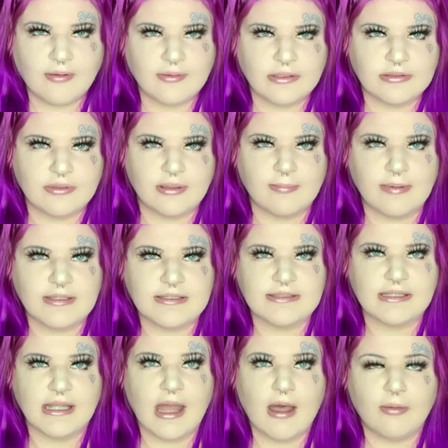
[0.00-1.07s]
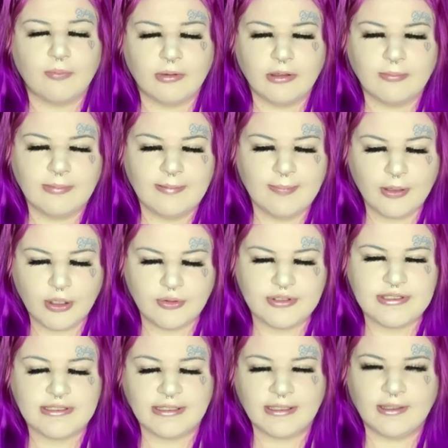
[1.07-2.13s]
That's what I meant to say. I will be
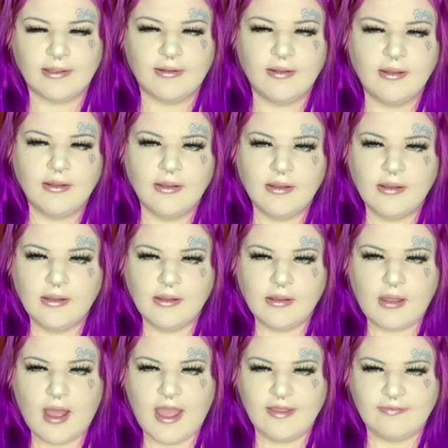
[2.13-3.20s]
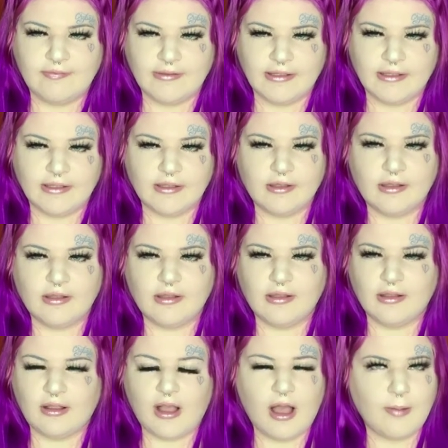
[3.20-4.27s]
posting, I think,
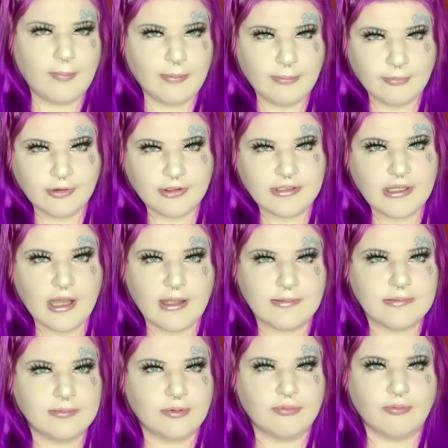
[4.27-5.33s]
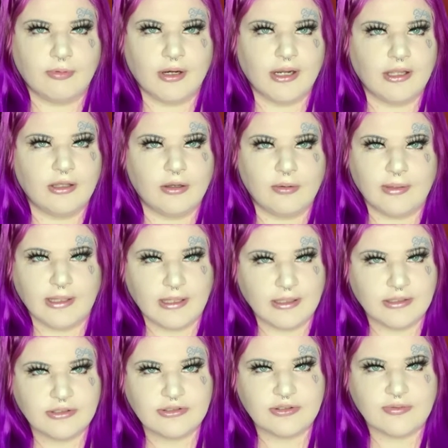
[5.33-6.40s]
a couple more times before I go
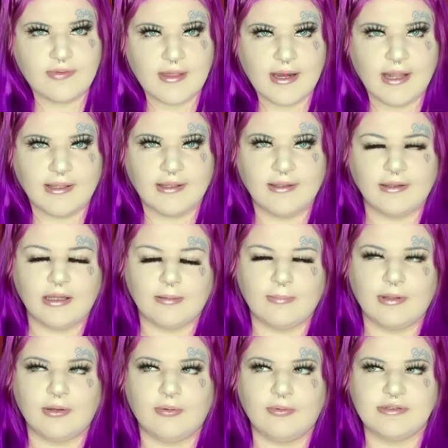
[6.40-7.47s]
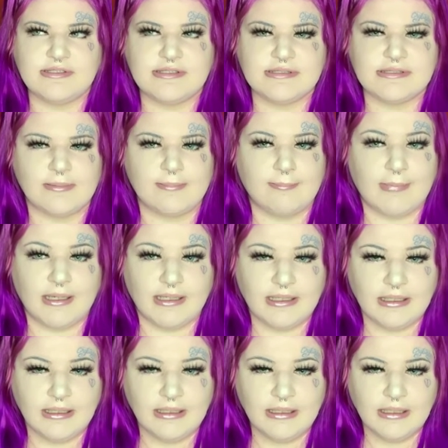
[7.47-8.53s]
in so that I can come out to some
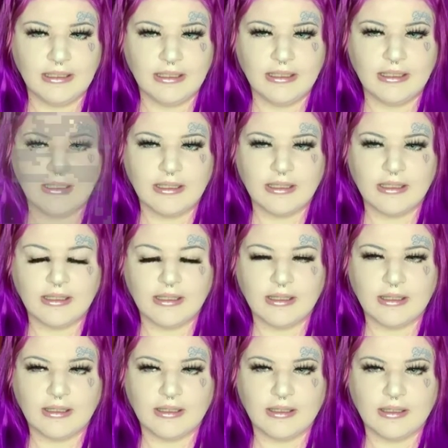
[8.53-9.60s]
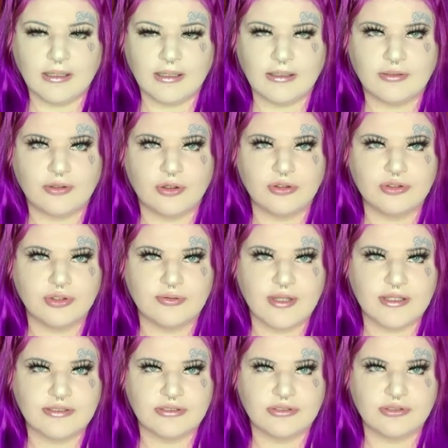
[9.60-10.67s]
money. And also
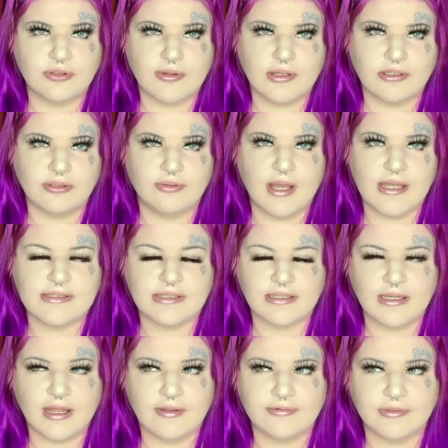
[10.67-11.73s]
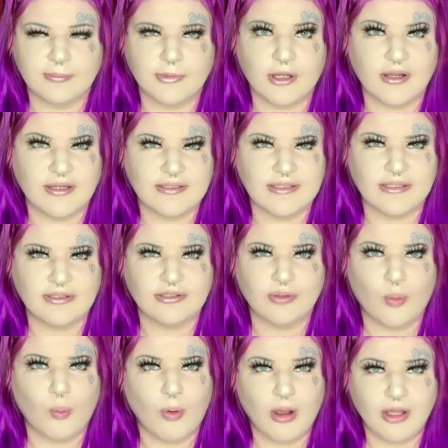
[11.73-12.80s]
so that you guys can have some content
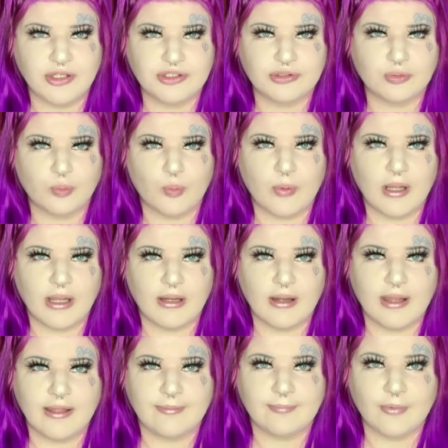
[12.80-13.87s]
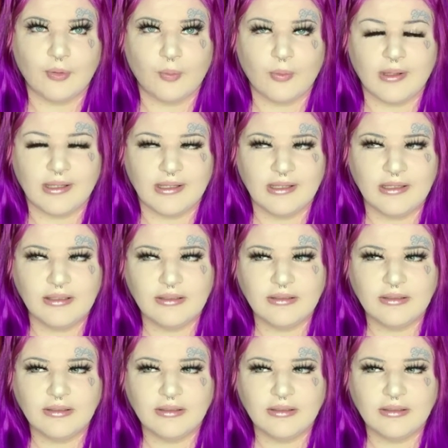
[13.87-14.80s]
to watch while I'm away.